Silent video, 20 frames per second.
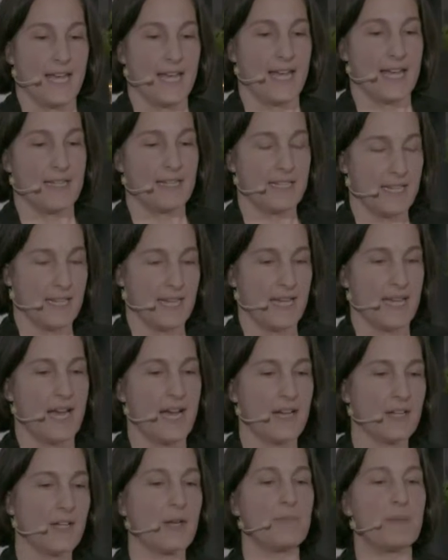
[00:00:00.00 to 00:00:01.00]
And
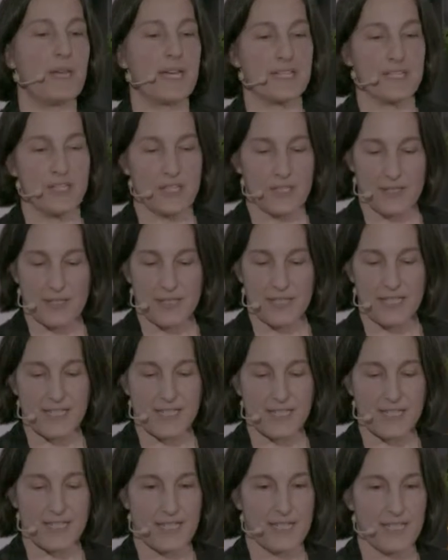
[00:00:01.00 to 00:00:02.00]
I'll come back to
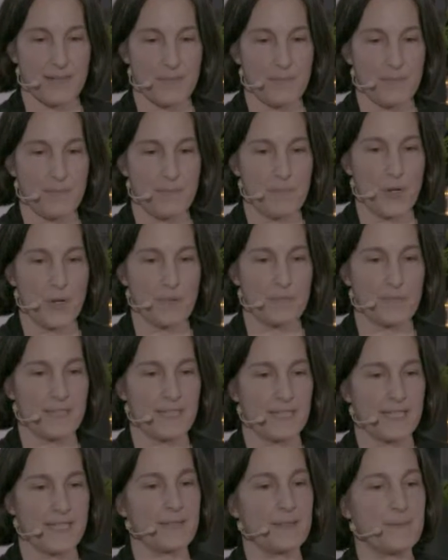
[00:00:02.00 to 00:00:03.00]
this hopefully
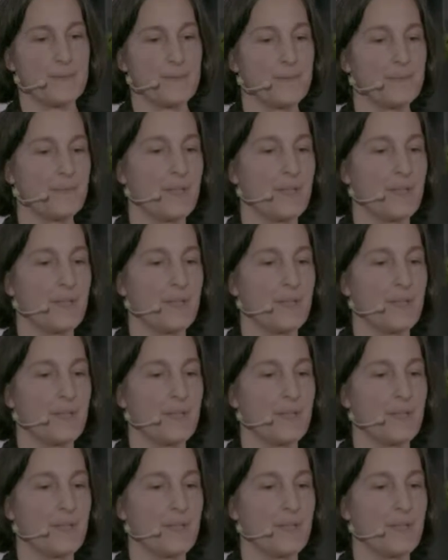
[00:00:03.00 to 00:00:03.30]
later.